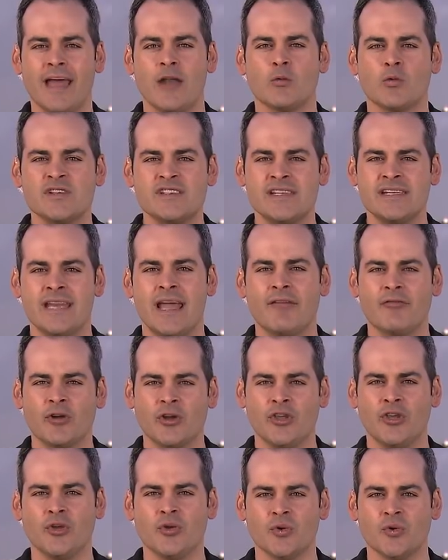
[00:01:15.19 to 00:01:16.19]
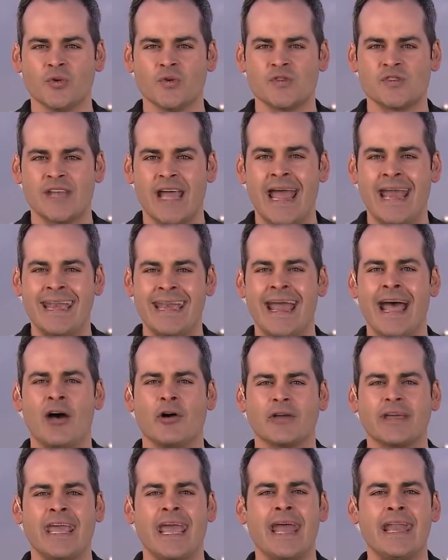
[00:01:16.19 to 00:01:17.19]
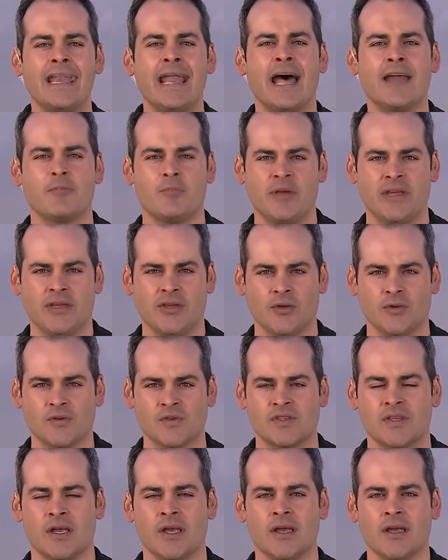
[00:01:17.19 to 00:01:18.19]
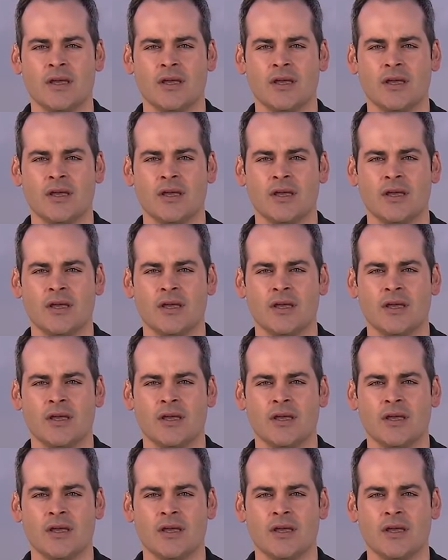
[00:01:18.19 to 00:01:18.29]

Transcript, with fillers: that was never used and now cannot be used.